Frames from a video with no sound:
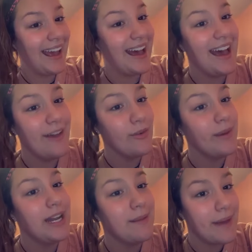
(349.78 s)
Hi
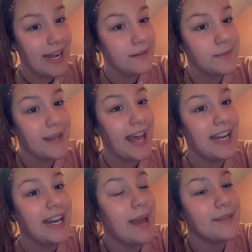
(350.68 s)
everybody, my name is
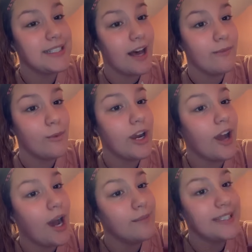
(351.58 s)
McKenna and I'm a sophomore
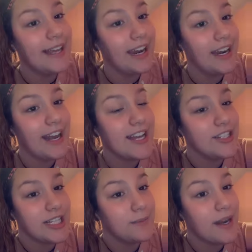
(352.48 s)
at Carbondale Area, and I
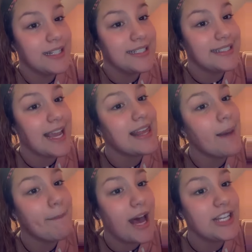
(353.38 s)
just wanted to say
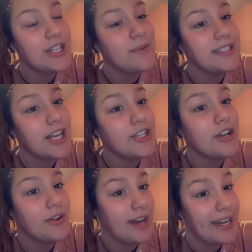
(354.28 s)
that bocce was such
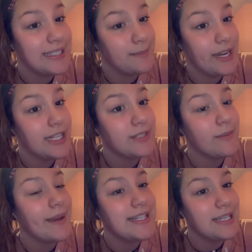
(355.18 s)
a great experience
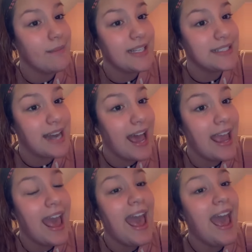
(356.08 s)
for my teammates and
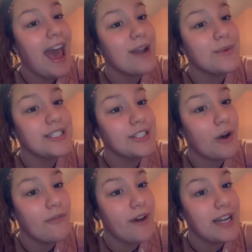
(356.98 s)
I, and it was
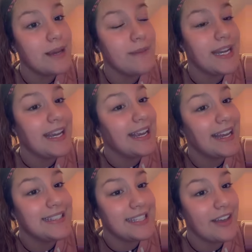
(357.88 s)
so fun competing
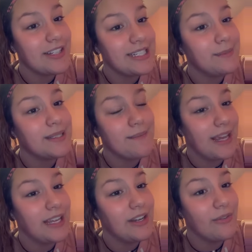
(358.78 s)
against the other teams and
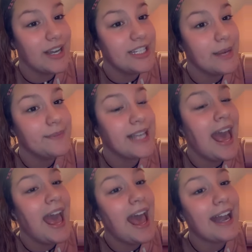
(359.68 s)
making new friendships,
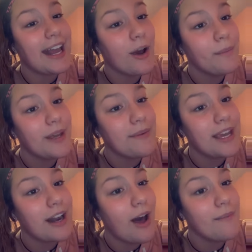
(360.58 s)
and I hope that we
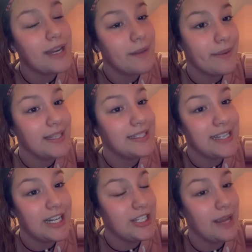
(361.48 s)
could all meet up at the
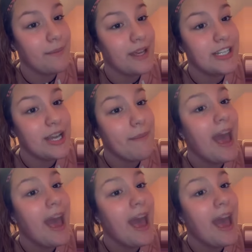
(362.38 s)
state championship,